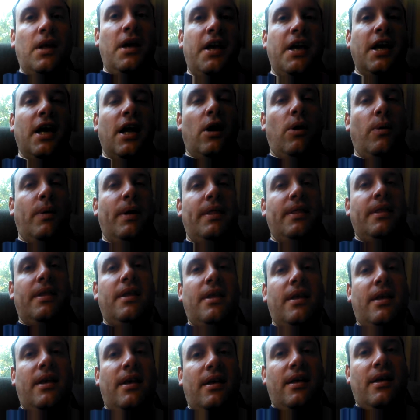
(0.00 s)

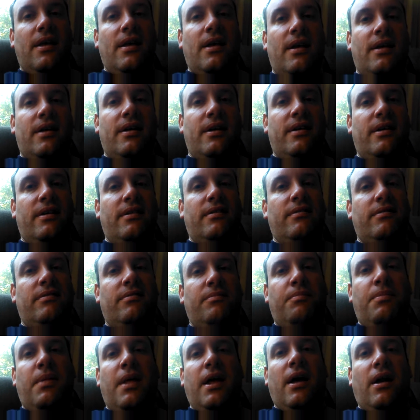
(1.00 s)

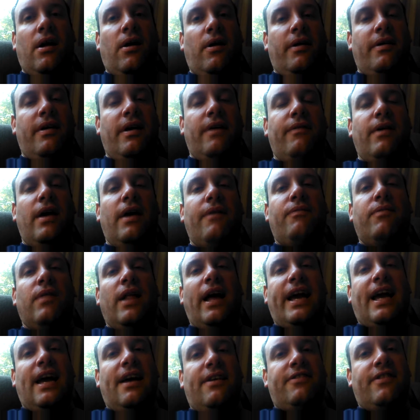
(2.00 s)
if
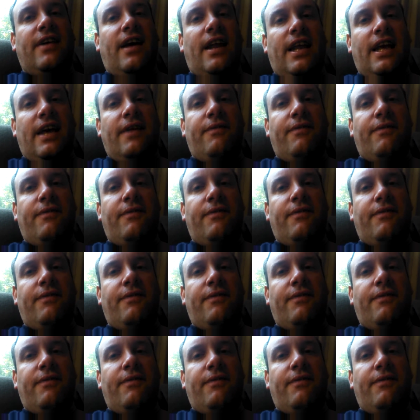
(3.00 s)
like I said,